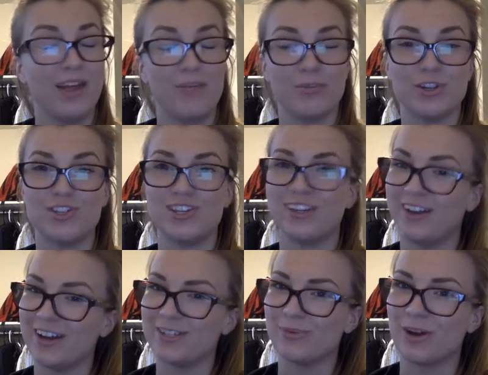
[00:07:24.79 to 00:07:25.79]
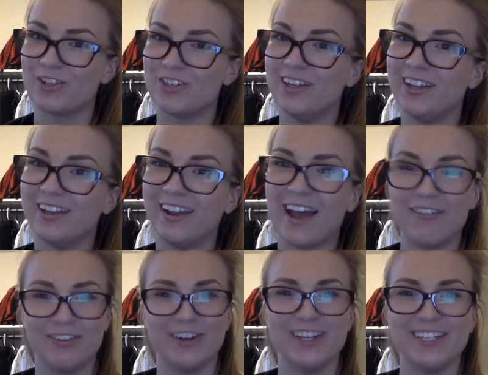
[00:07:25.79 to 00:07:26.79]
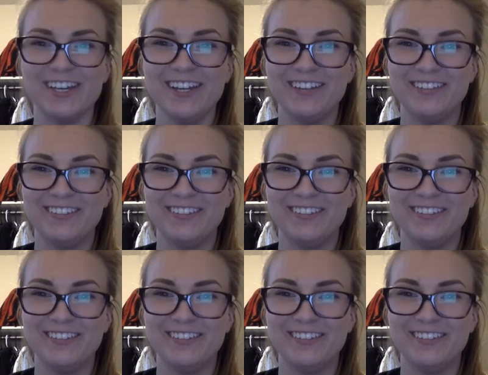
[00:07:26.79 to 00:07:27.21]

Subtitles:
Appreciate you guys watching and have a great day.